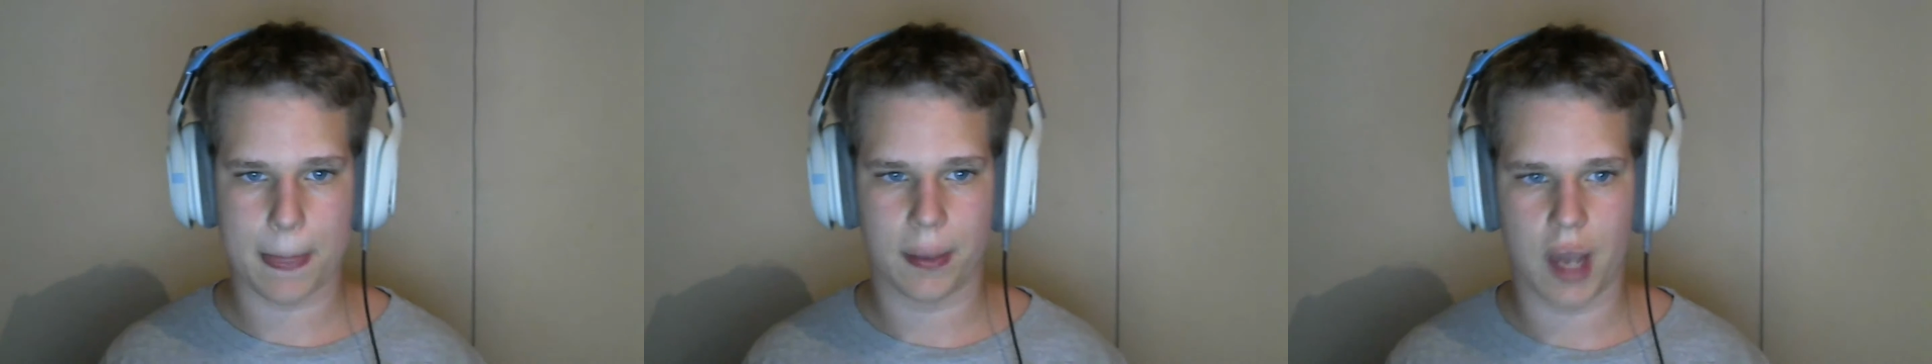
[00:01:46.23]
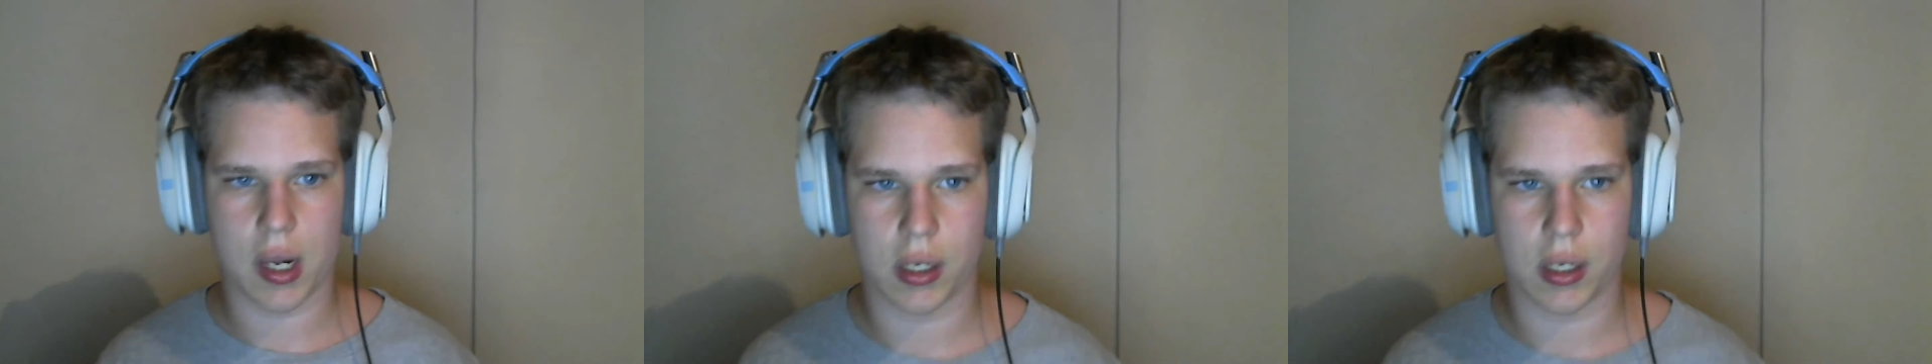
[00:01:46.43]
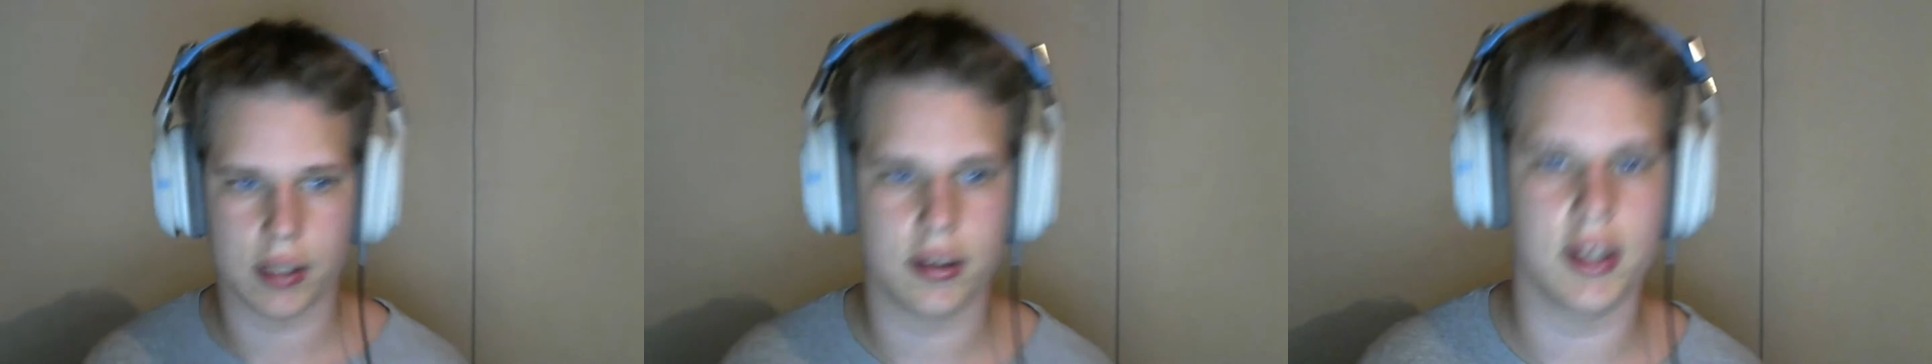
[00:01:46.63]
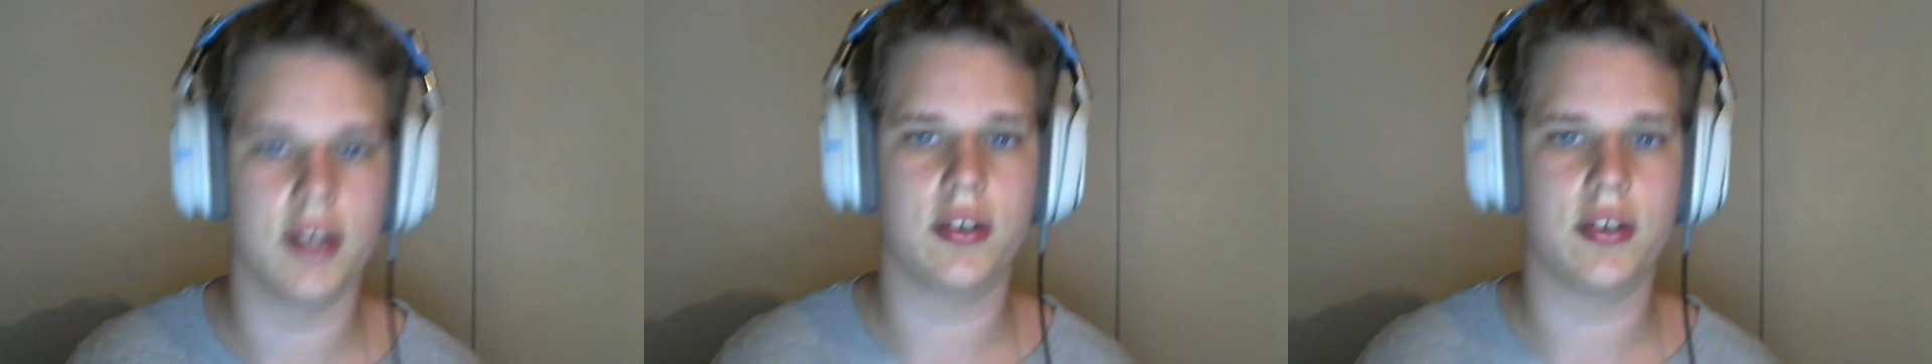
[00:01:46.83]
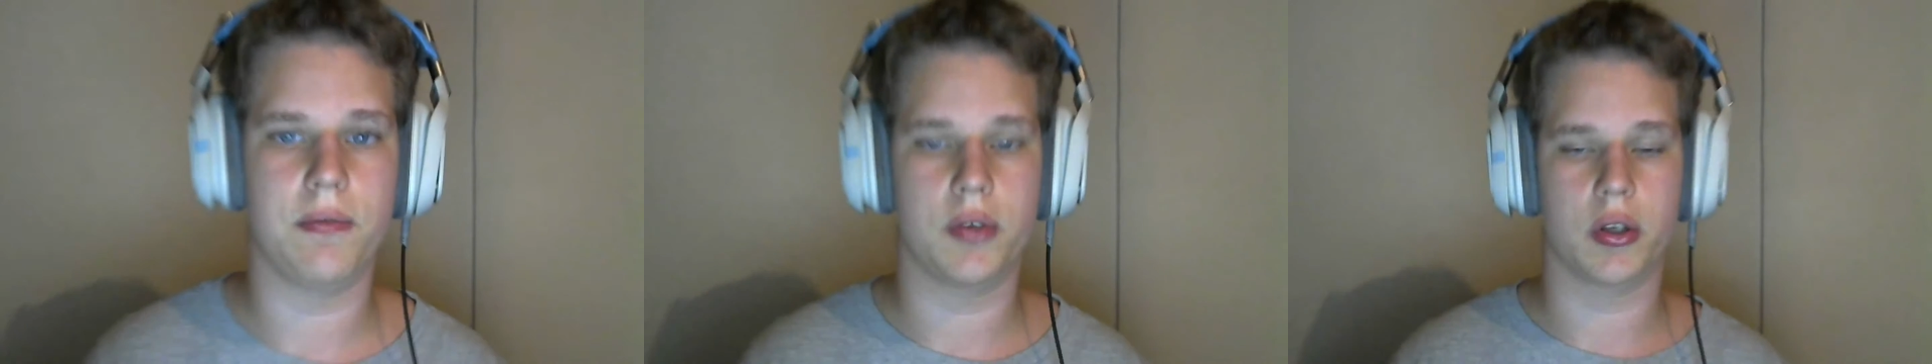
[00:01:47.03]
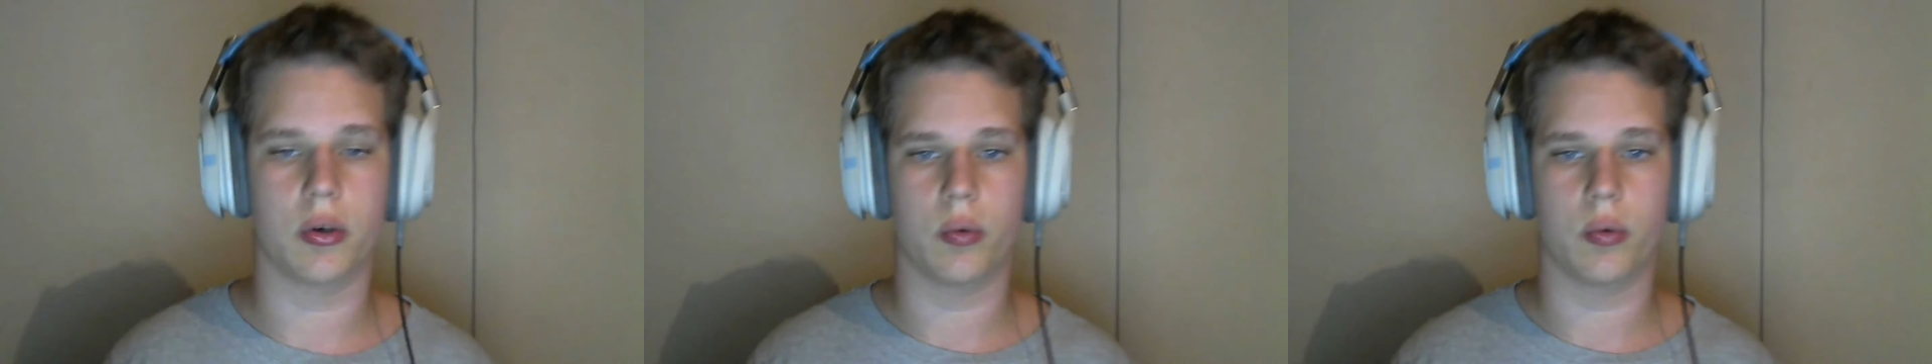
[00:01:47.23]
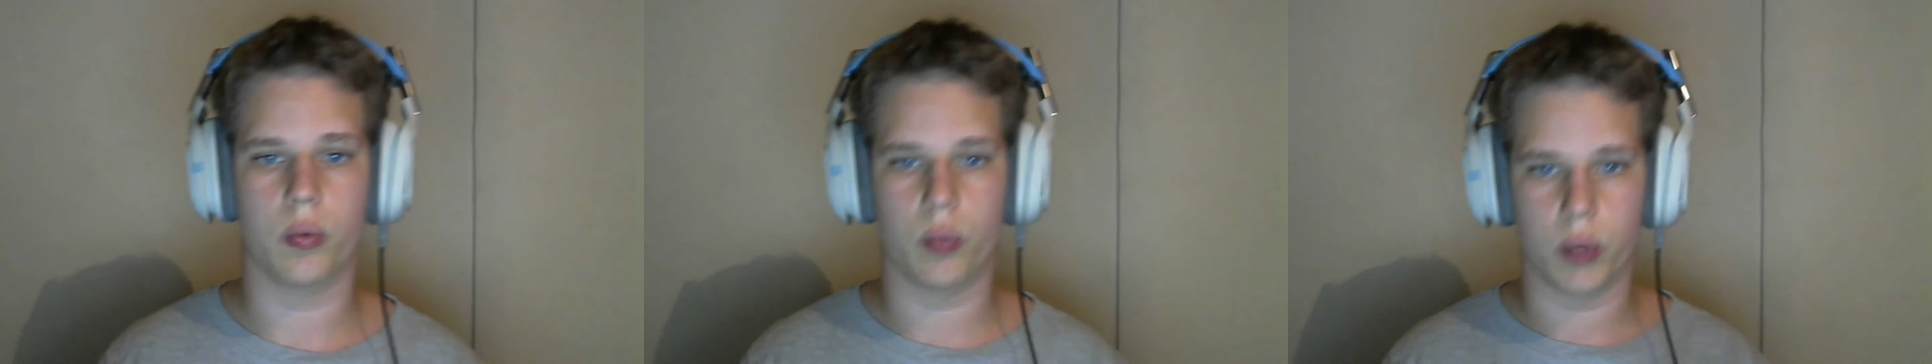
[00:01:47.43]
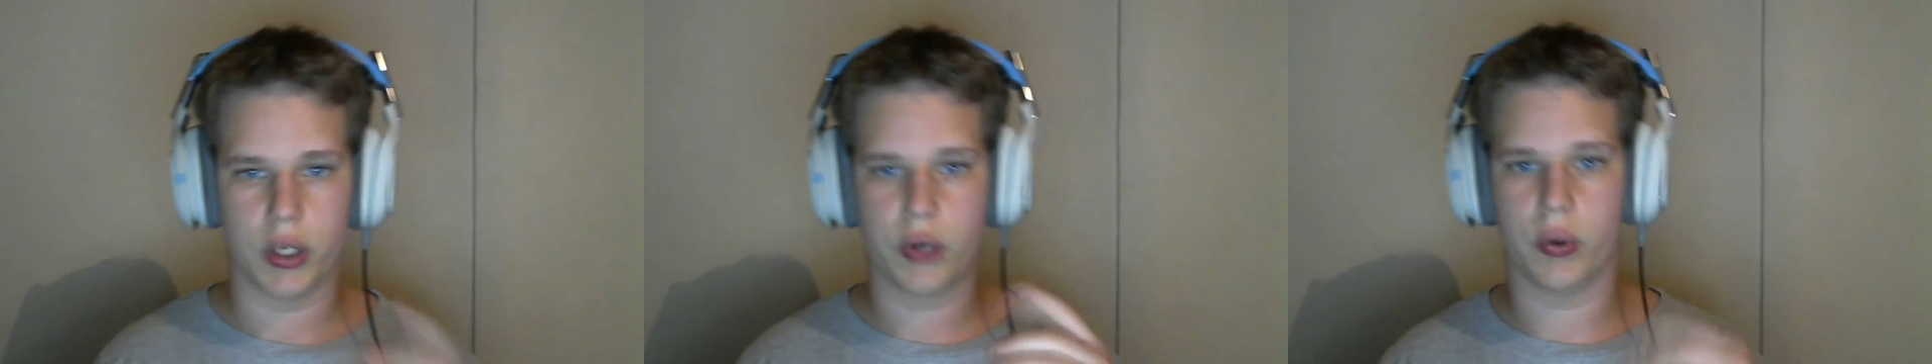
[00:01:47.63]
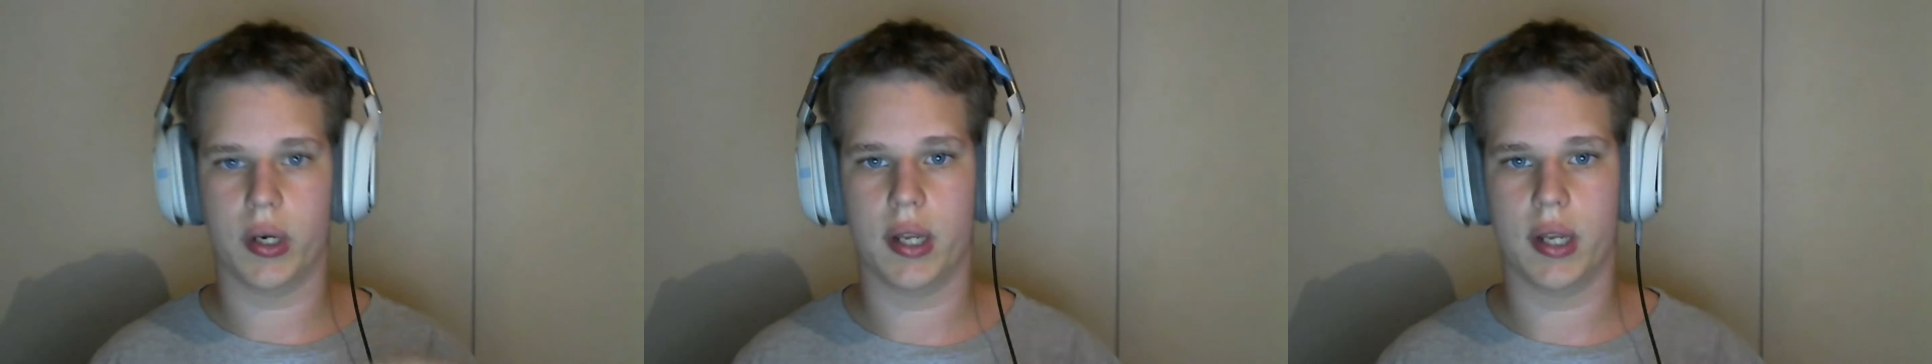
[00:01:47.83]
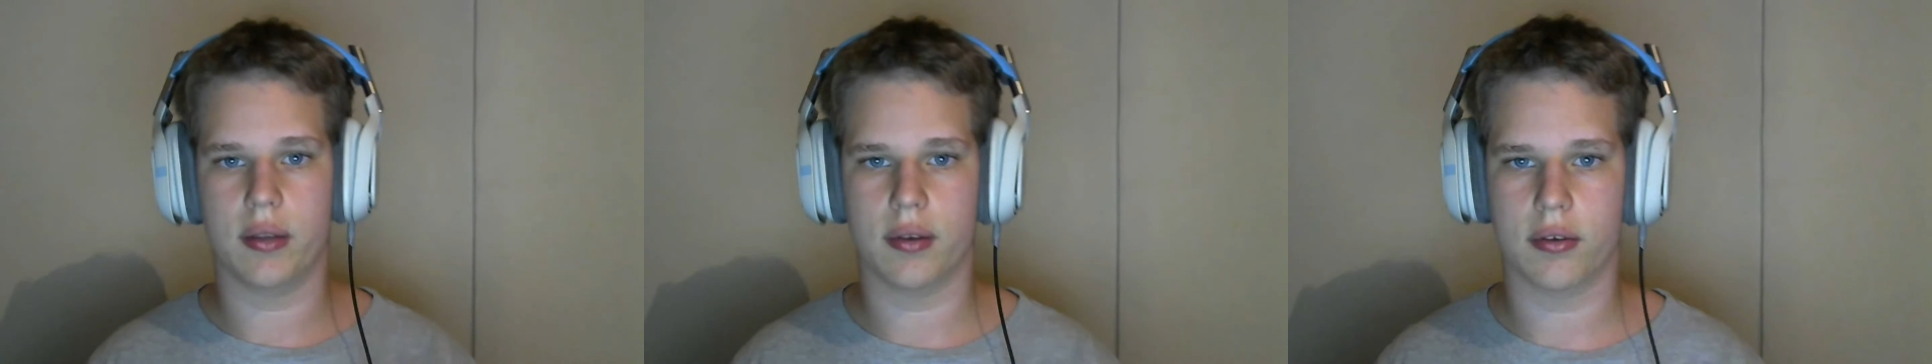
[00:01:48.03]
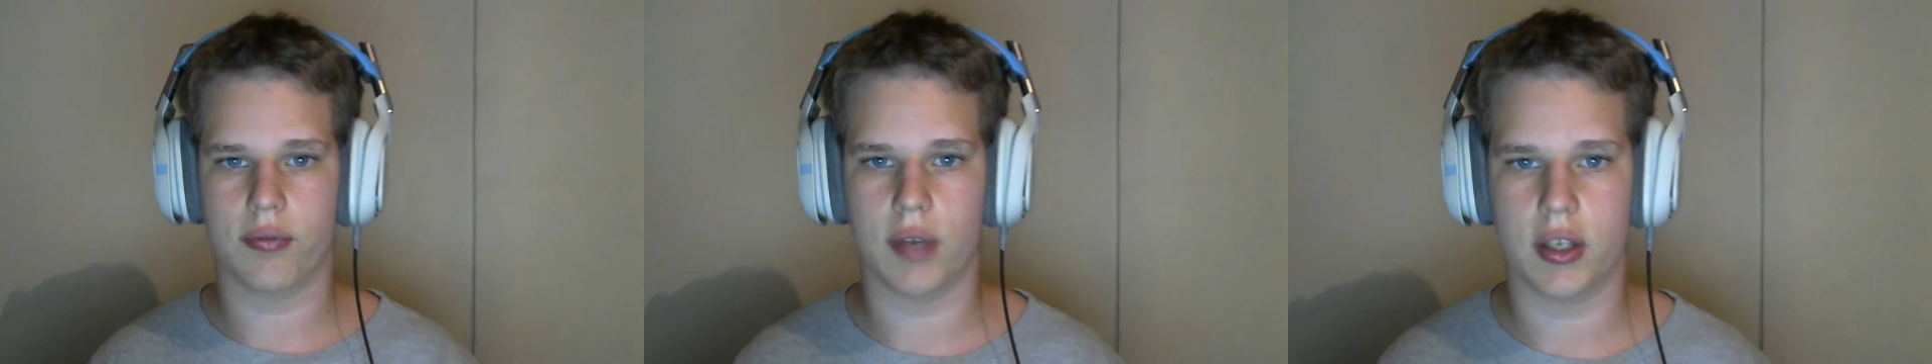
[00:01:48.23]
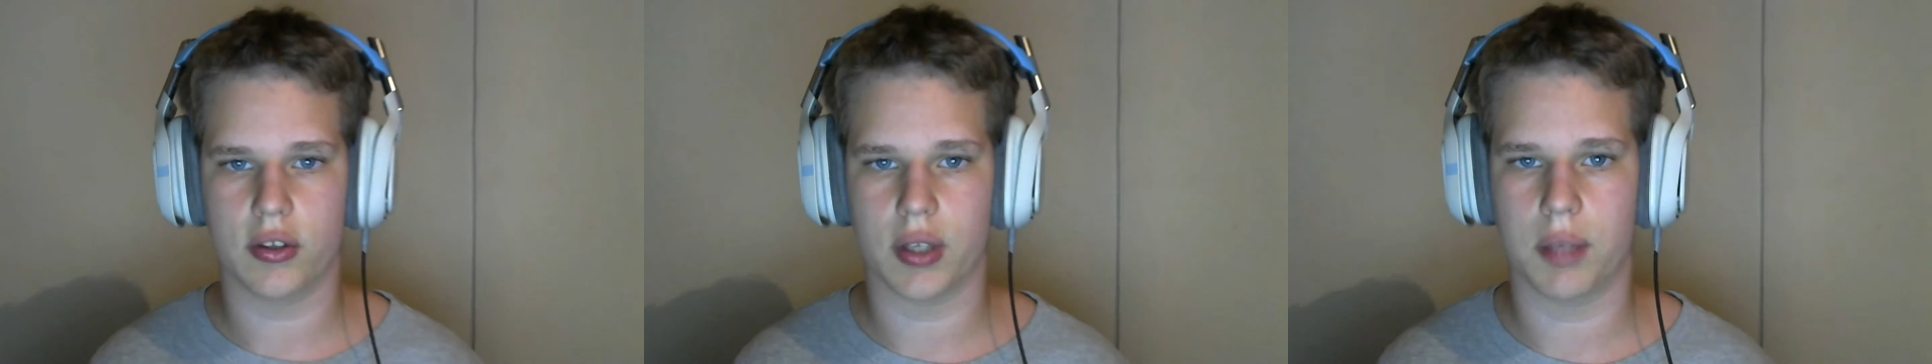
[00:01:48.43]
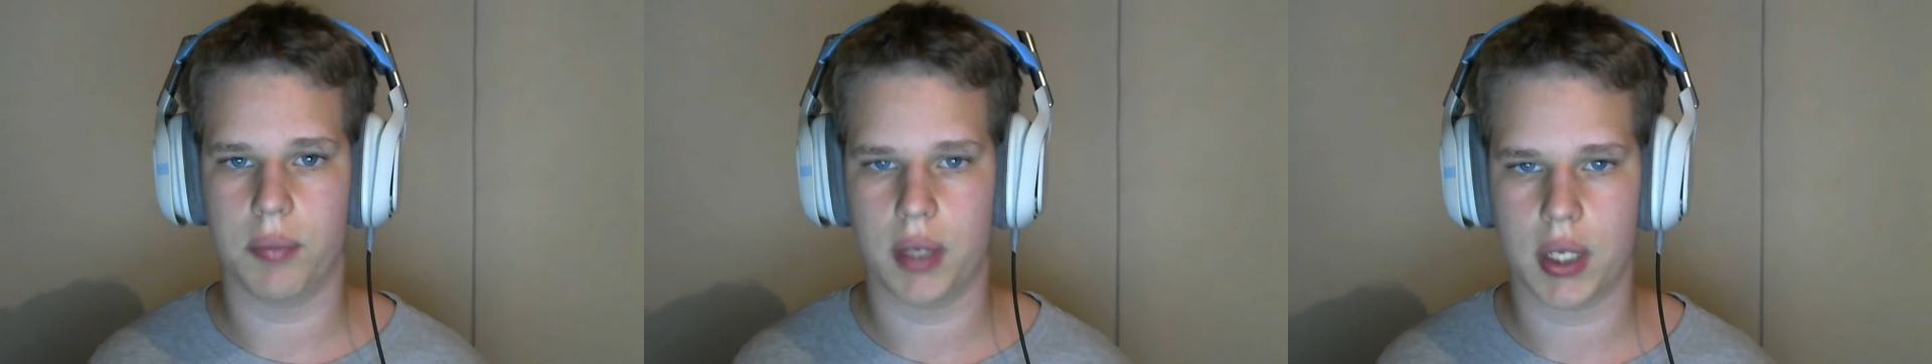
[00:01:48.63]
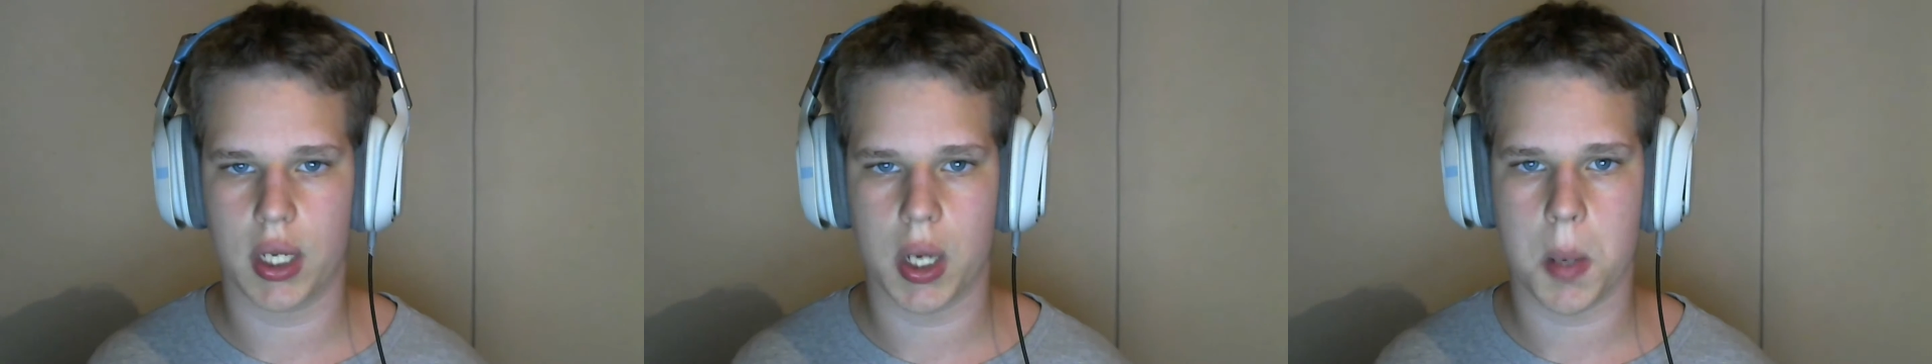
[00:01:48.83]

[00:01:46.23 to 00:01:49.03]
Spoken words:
kind of like this, if you can recreate this face I'm making.